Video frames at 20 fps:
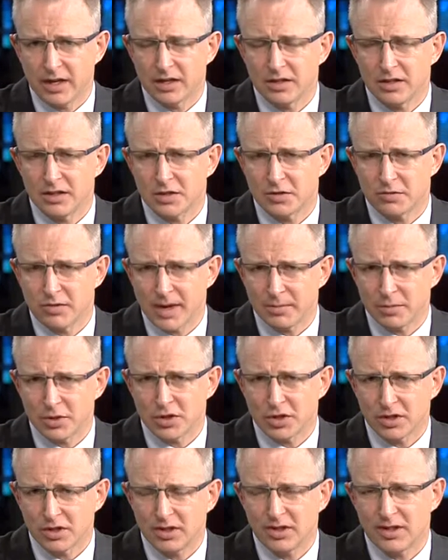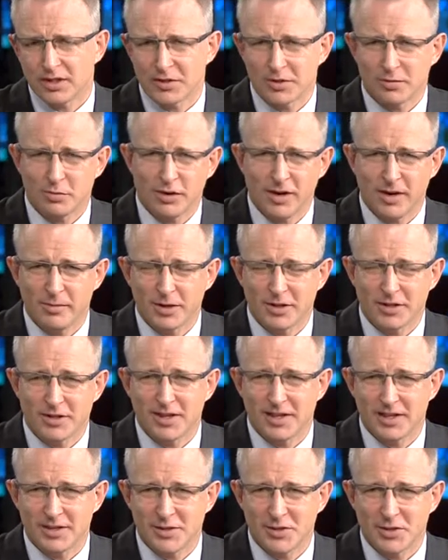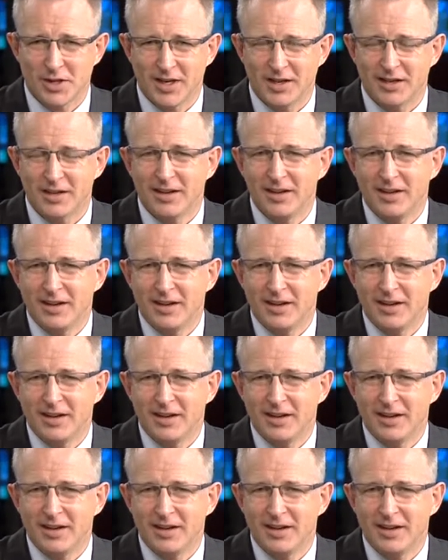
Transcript: Disruption, as the Prime Minister has said,